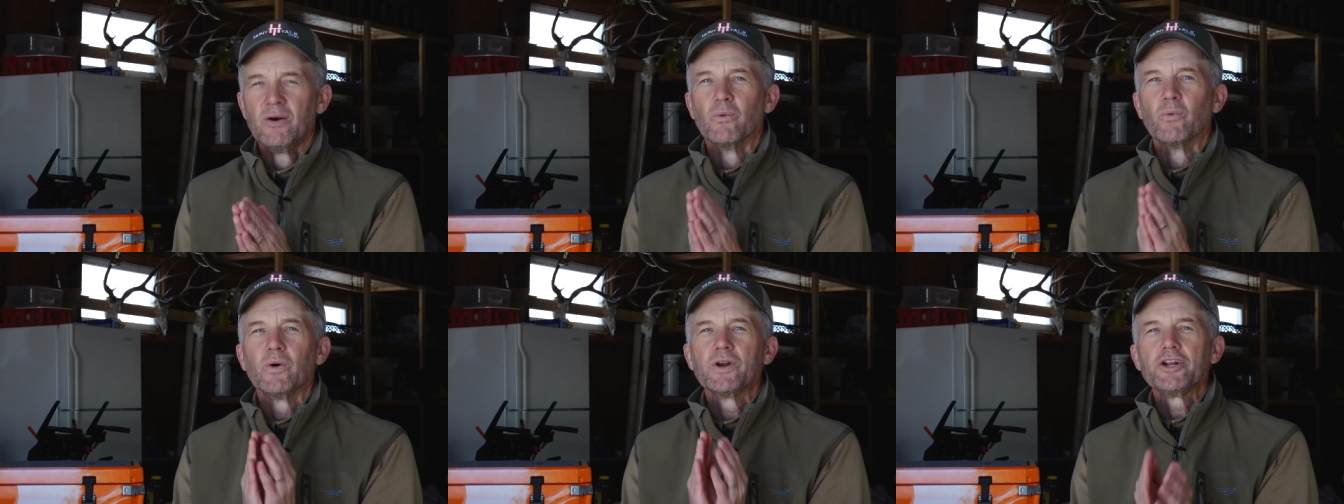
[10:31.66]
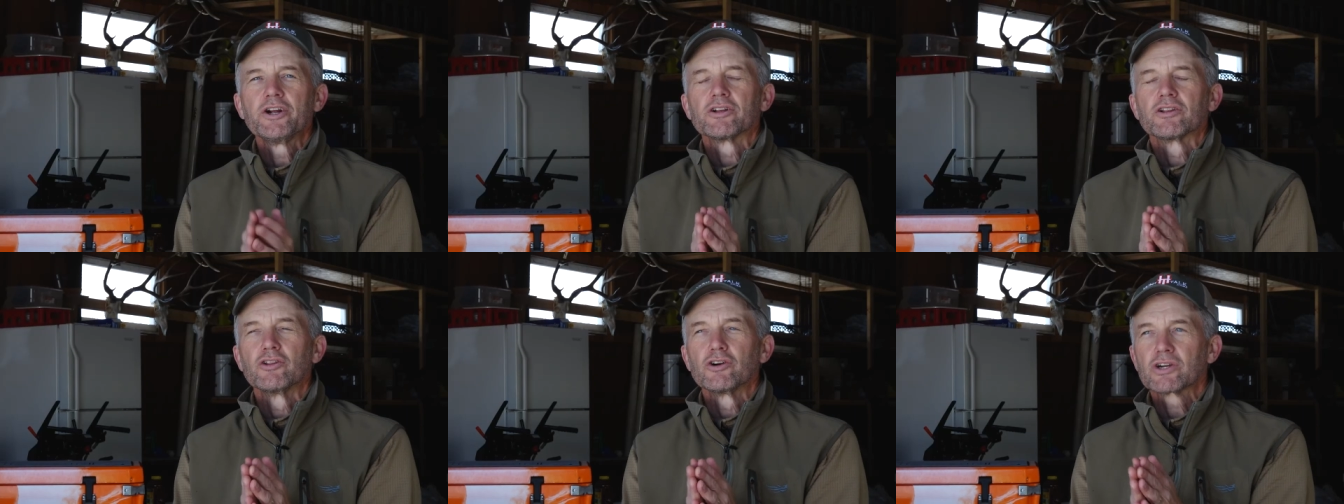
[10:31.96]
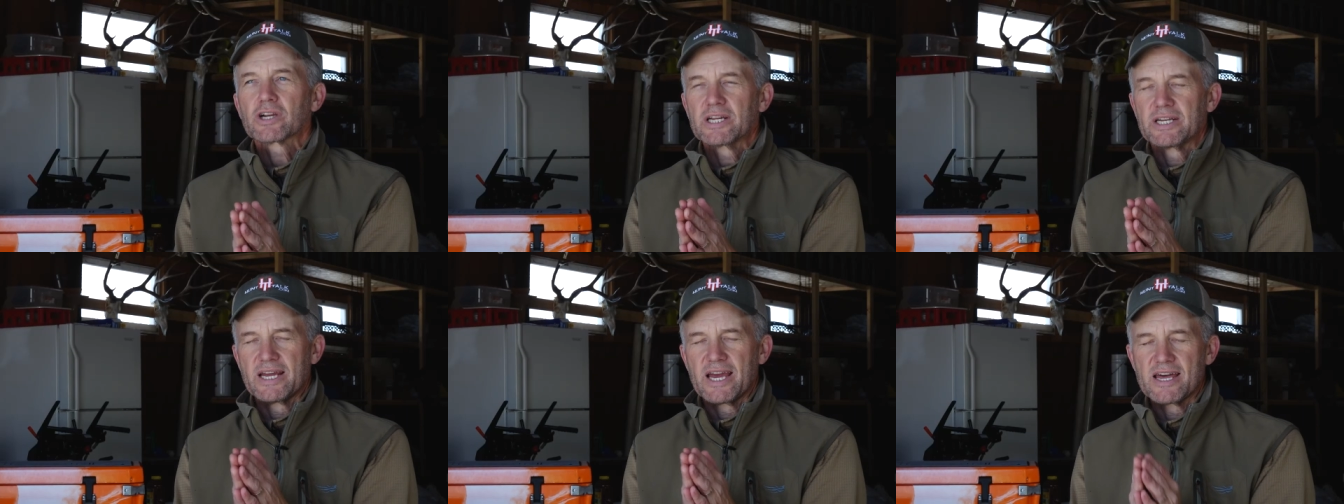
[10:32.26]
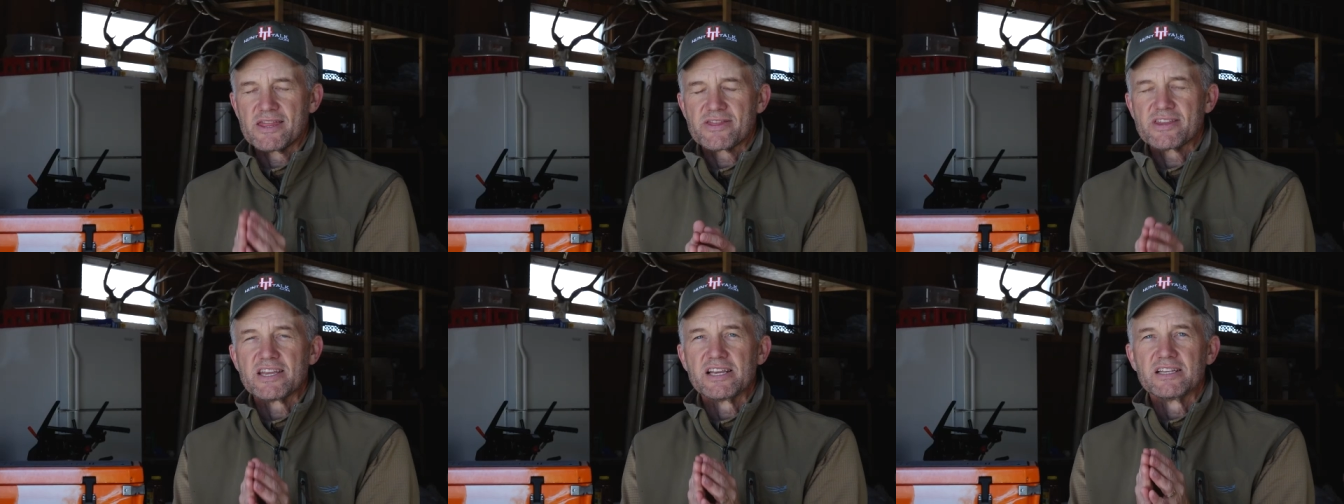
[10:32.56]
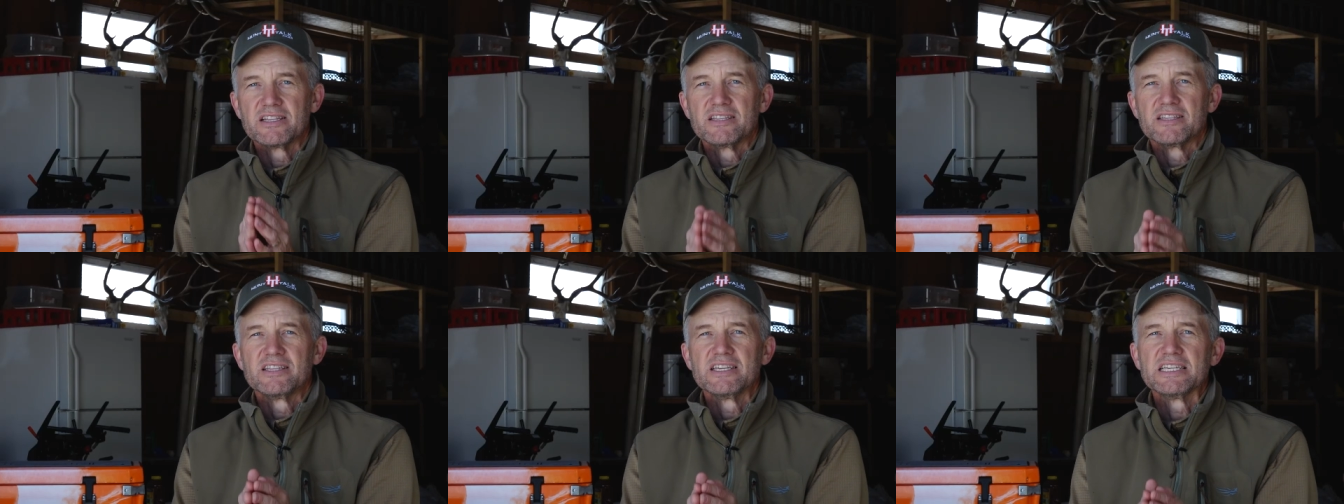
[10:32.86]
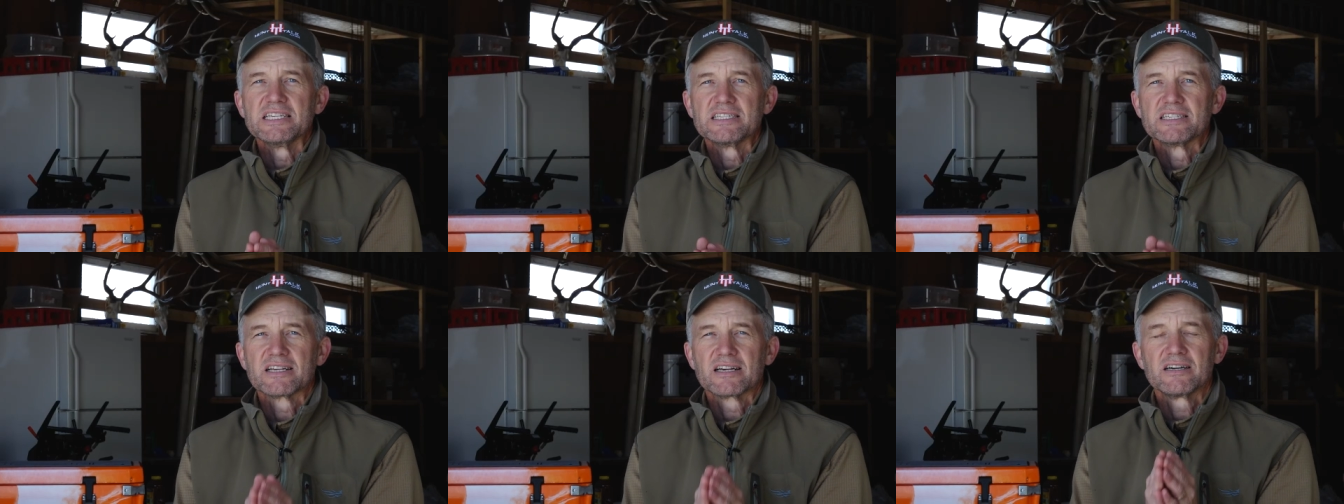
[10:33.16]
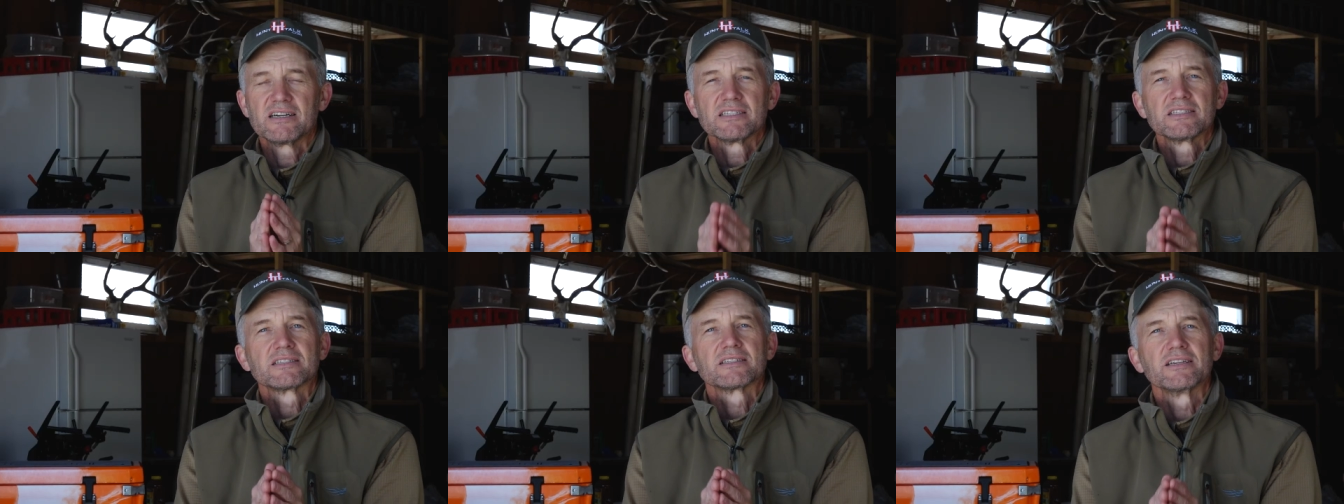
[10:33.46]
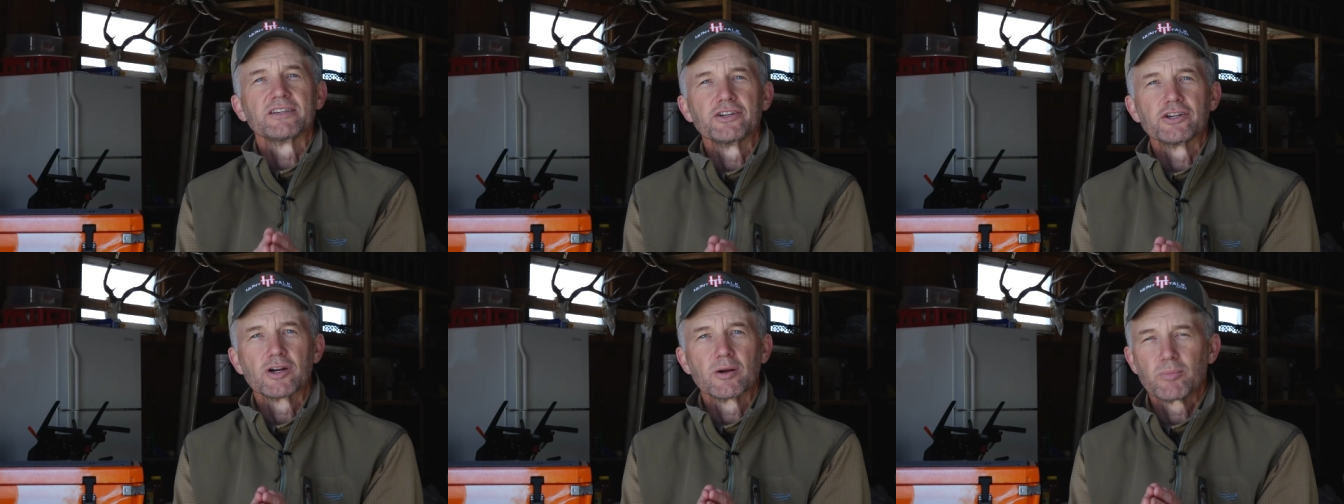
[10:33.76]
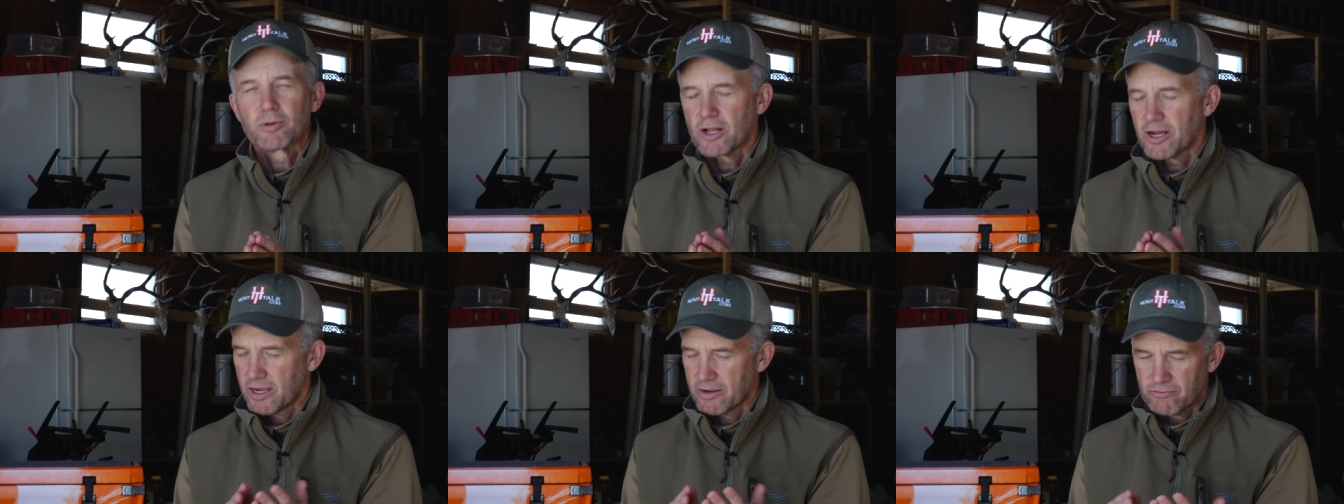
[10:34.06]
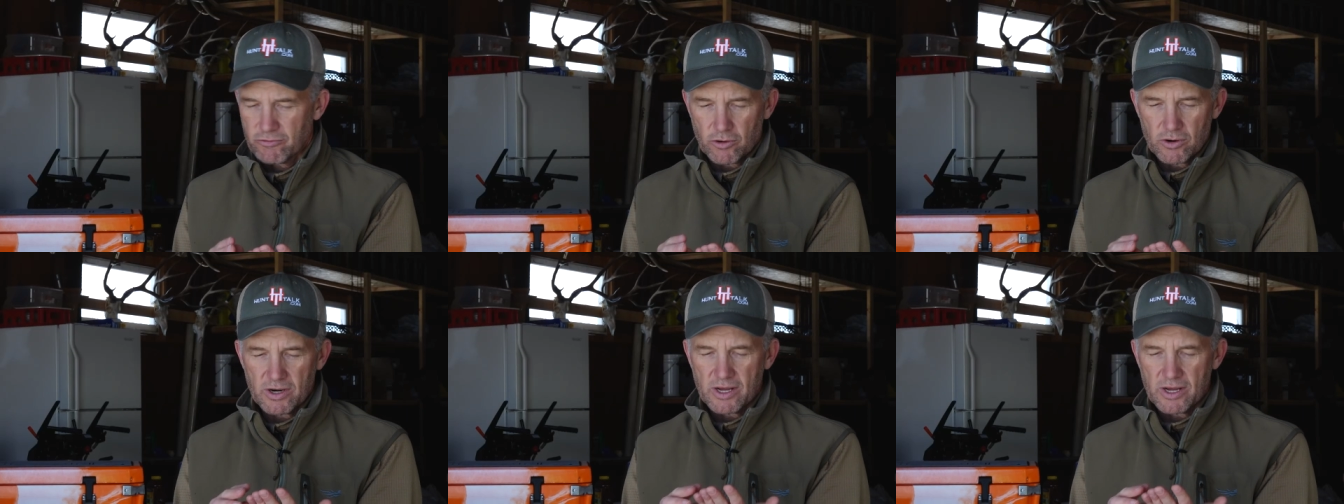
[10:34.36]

When you're looking at the, these hunts that you're applying for,